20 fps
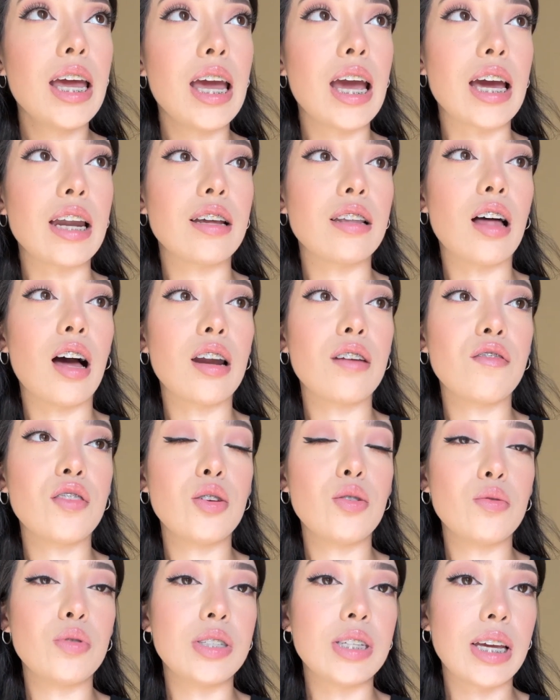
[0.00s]
and a lot of
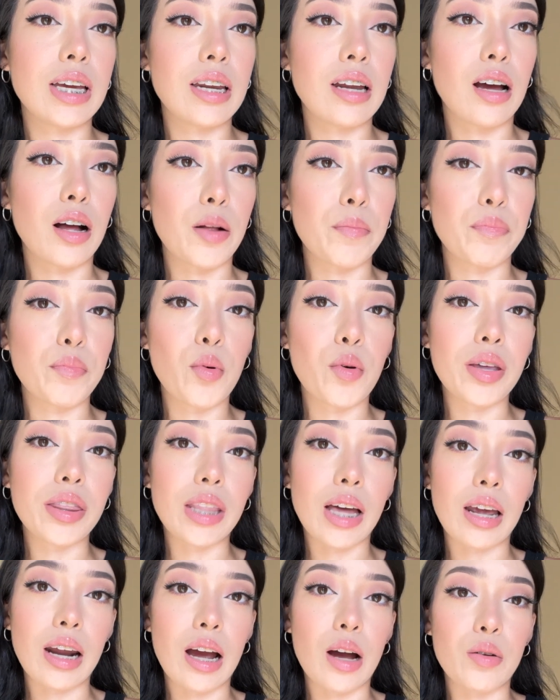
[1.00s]
you did um, point
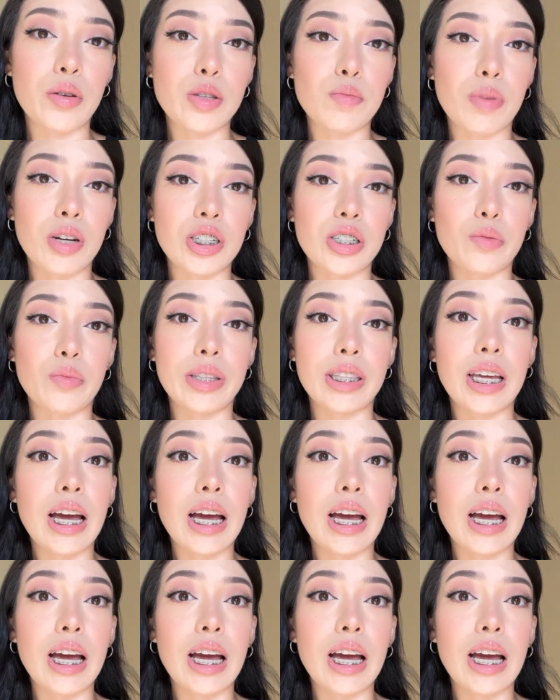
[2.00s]
that out especially with